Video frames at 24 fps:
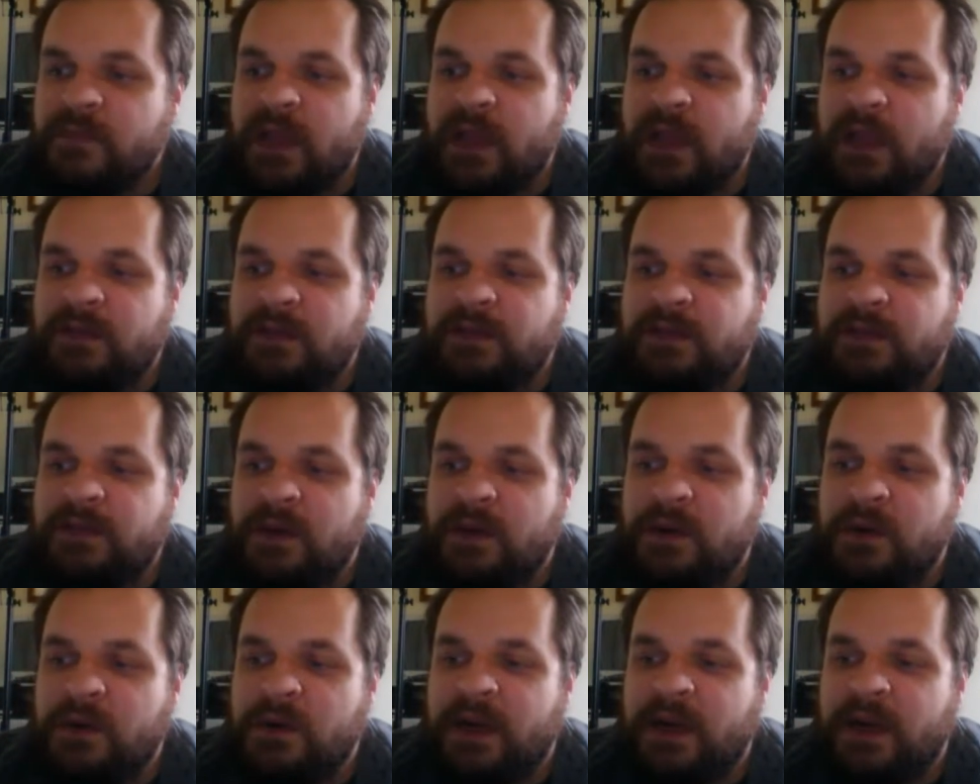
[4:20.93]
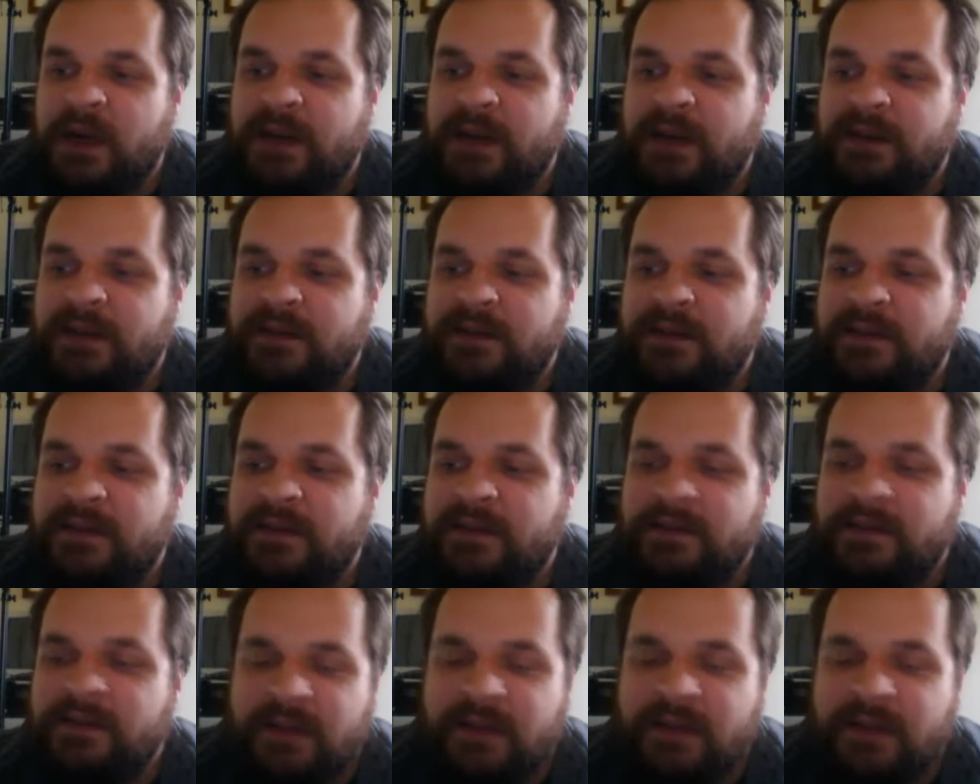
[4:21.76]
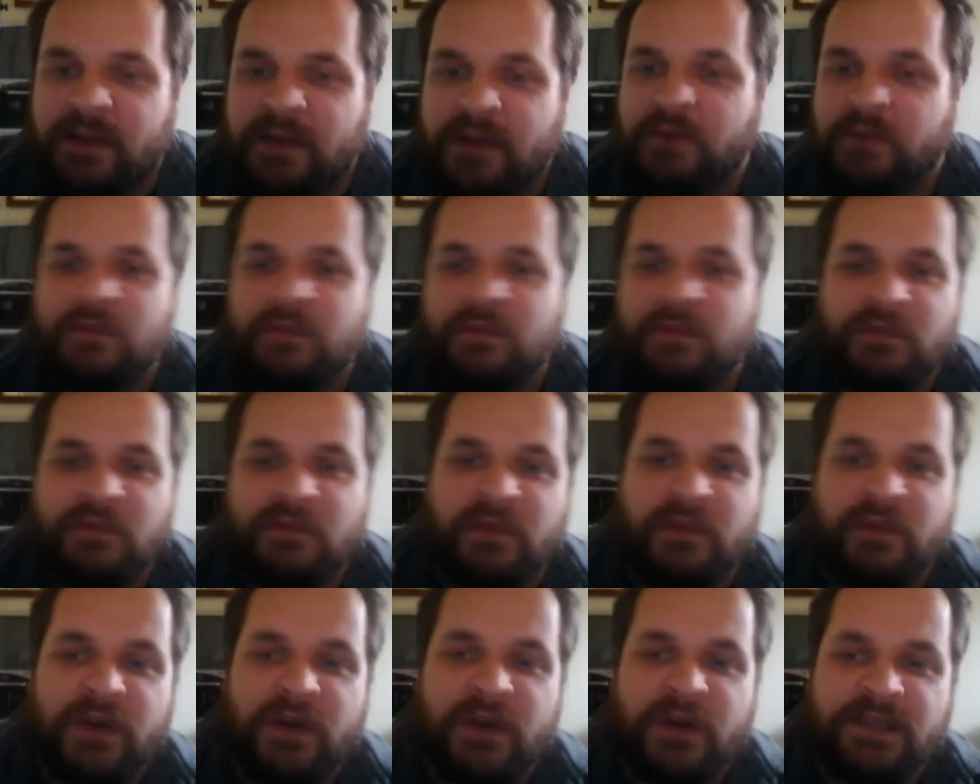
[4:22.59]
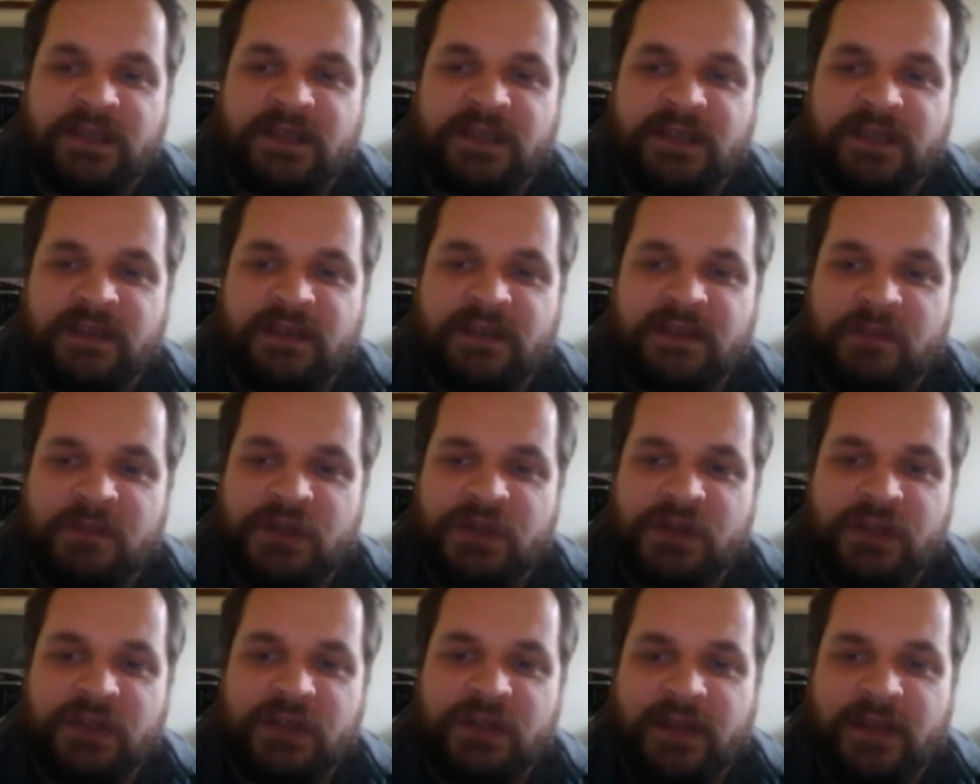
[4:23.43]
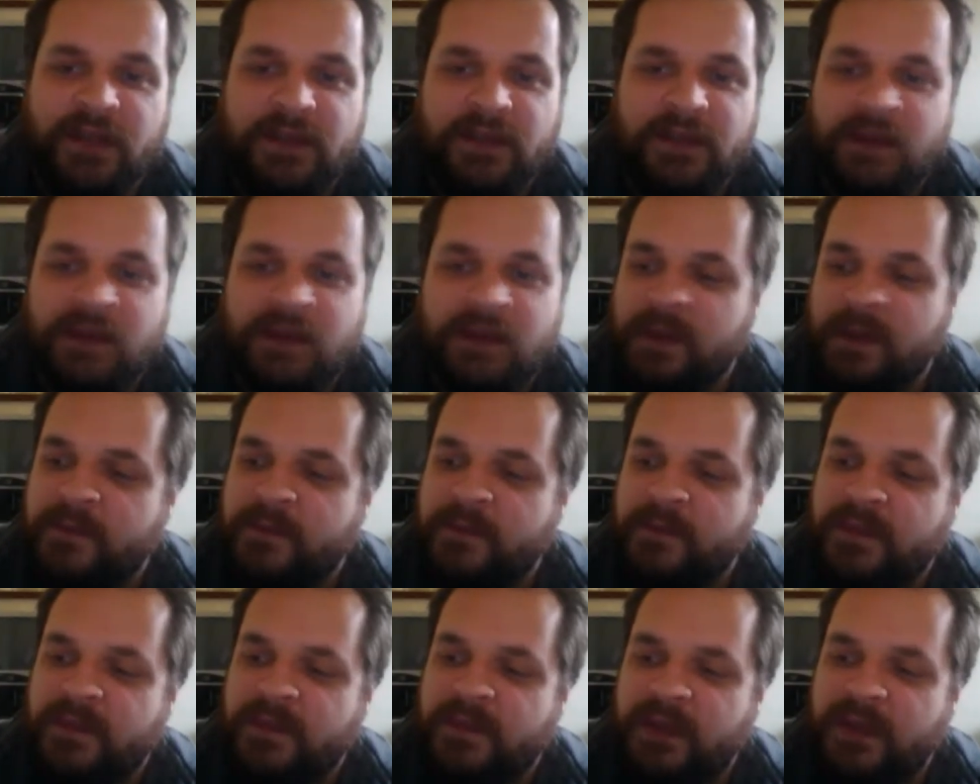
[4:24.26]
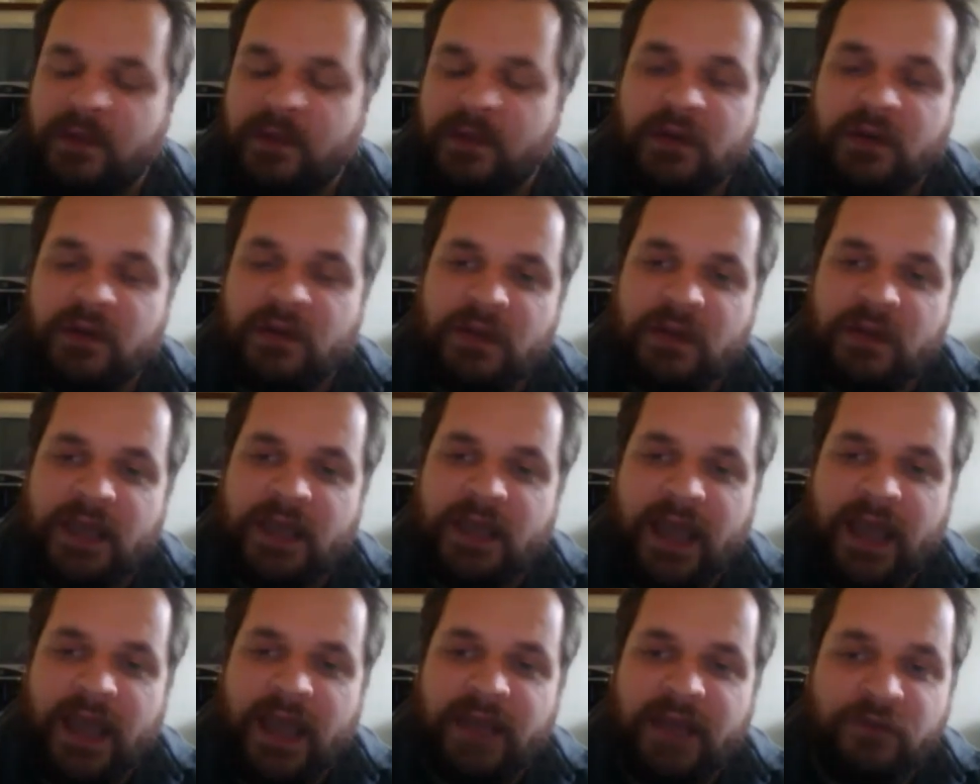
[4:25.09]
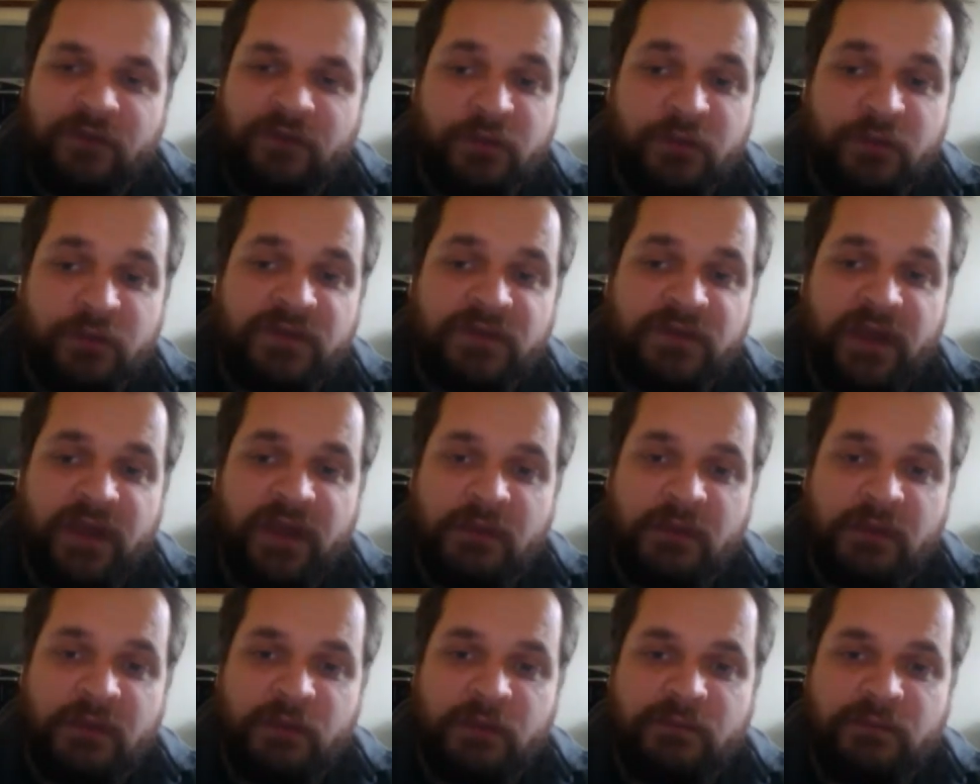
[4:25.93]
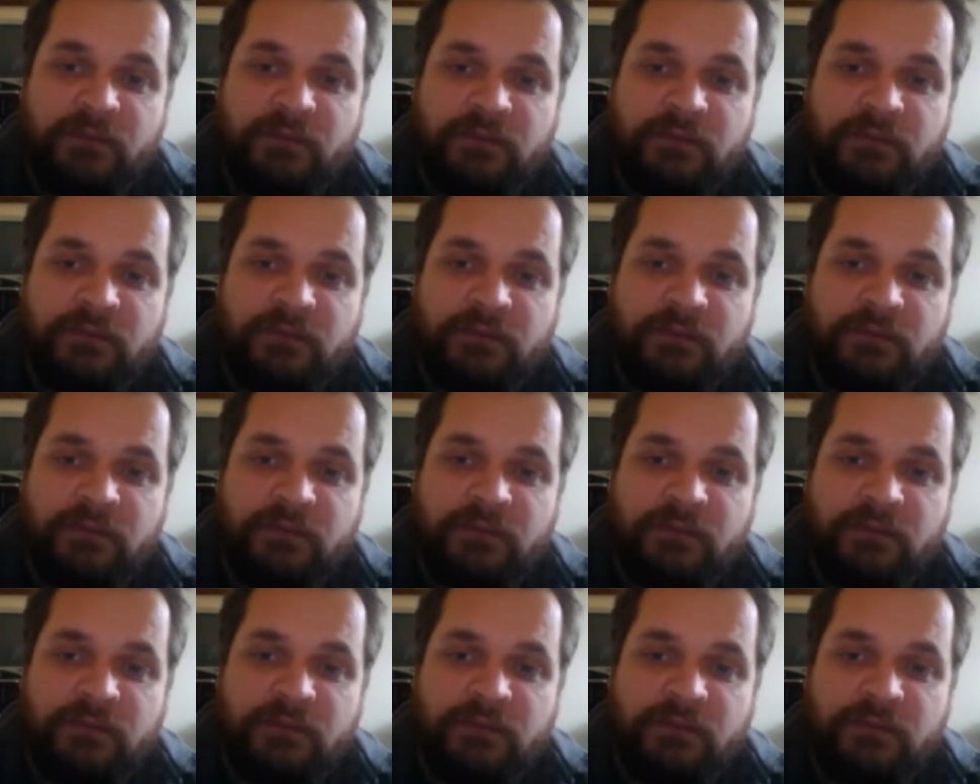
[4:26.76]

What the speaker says: So now we've already seen the mission and the enemy. Now we're going to look at troops available.